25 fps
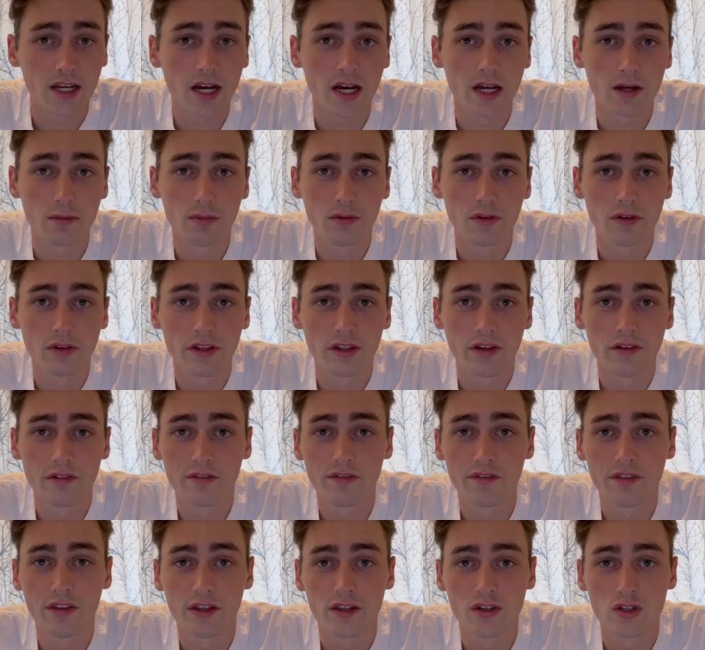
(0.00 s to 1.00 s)
I
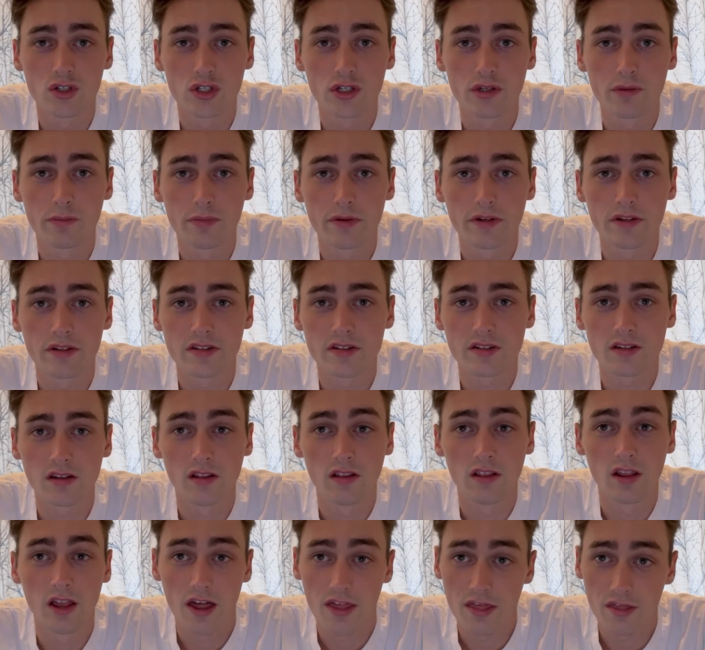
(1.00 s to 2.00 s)
believe the cheapest
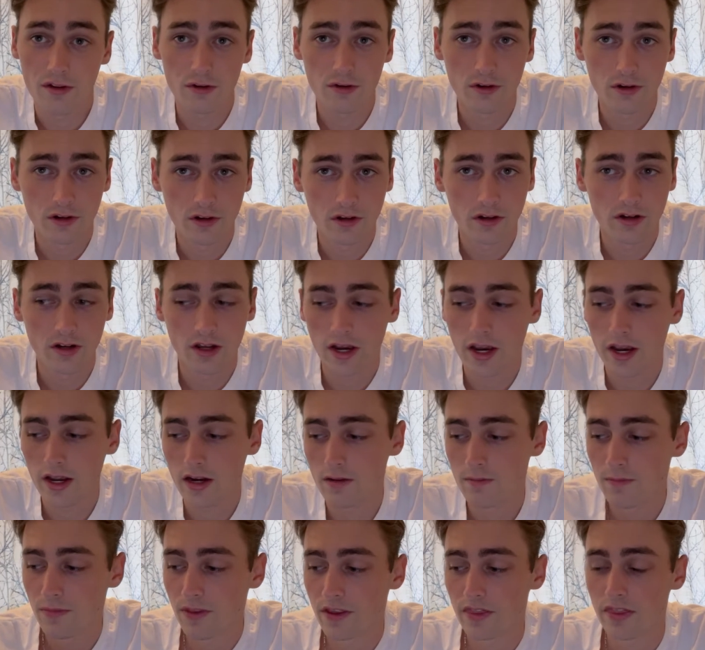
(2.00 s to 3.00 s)
leather good
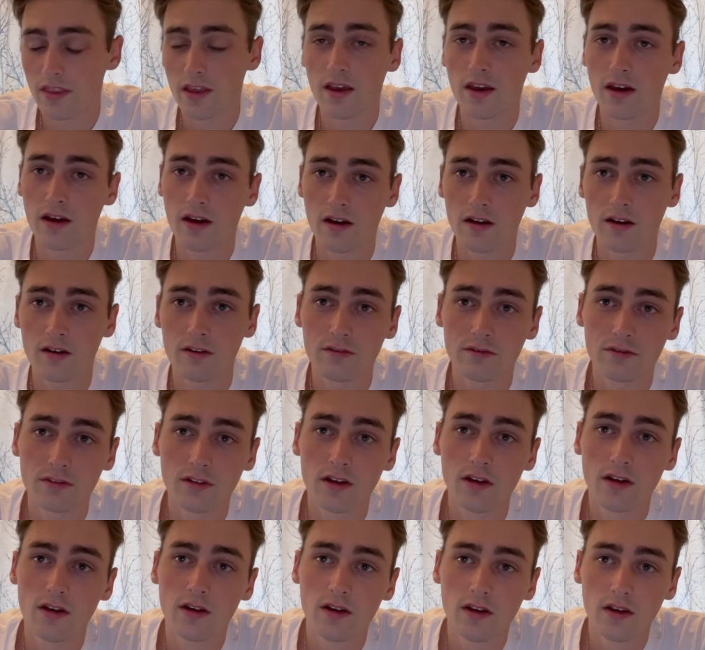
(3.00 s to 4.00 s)
item that they have
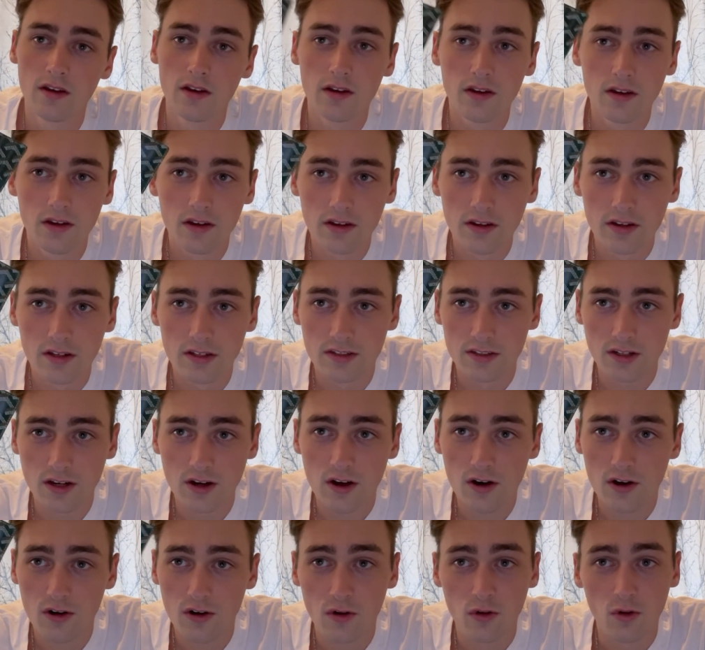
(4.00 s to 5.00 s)
is a
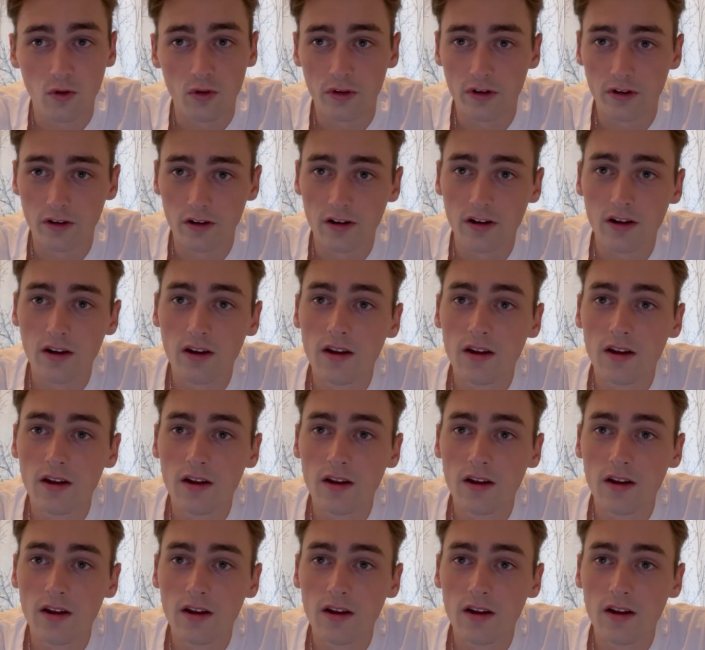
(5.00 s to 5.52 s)
card holder.